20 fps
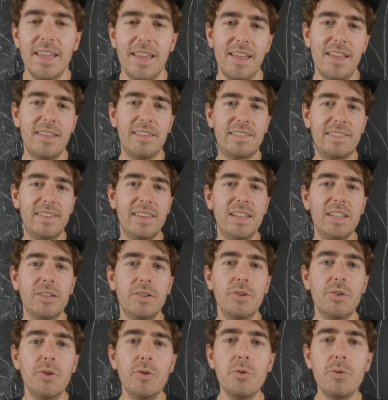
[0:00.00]
is the
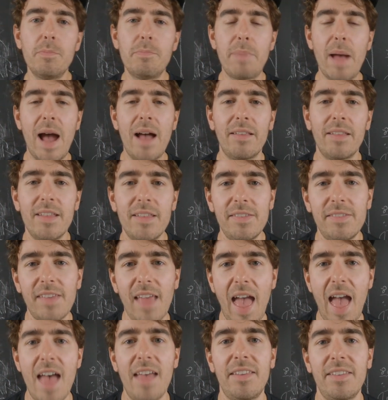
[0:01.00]
New Balance
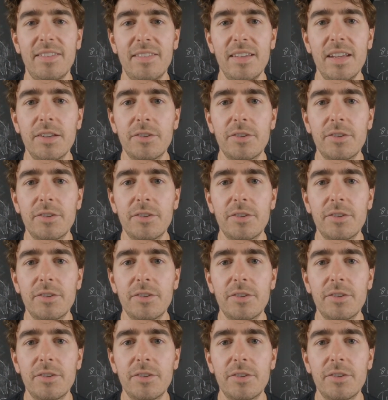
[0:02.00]
SC